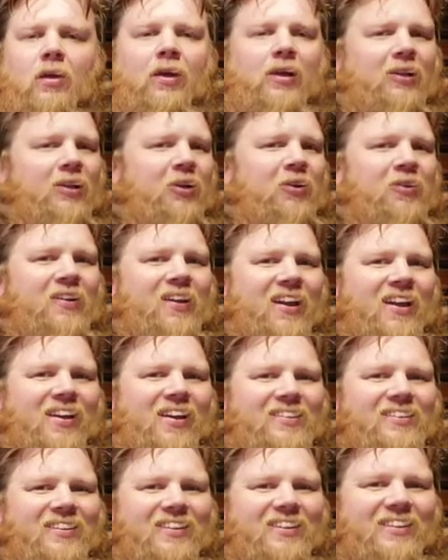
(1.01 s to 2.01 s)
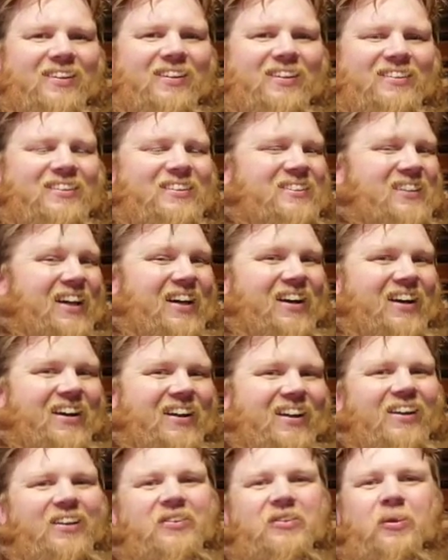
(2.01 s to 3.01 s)
Hello again. It is
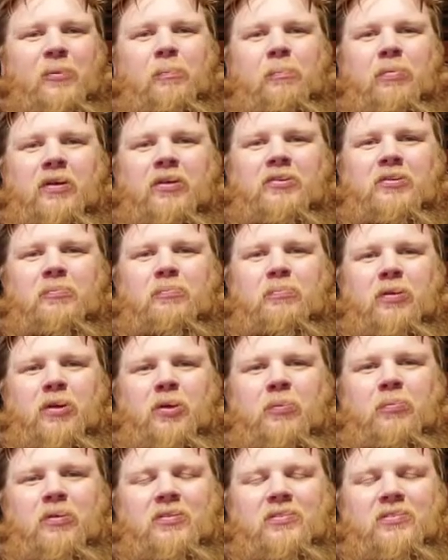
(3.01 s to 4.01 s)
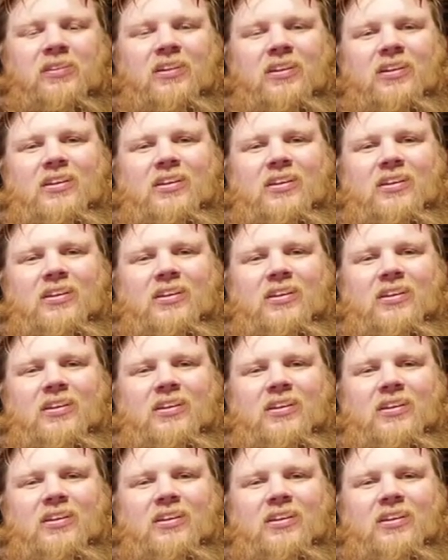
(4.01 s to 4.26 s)
I, the Bearded Beerman.